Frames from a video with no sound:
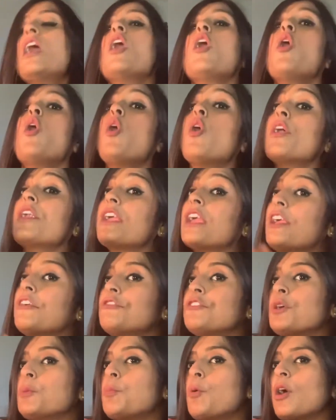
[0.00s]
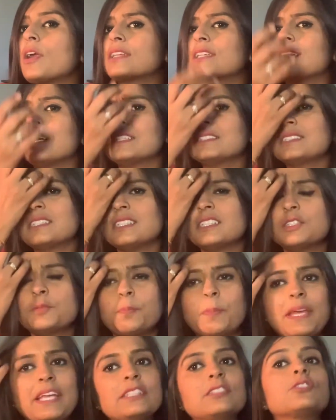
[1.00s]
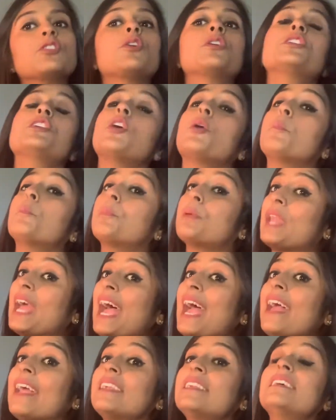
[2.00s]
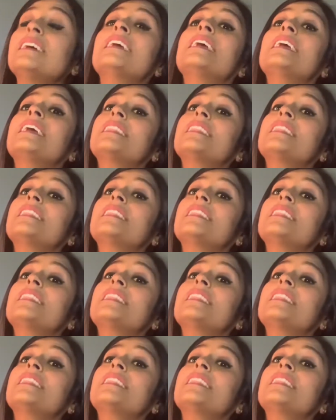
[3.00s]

Or if your podcast is based on your brand,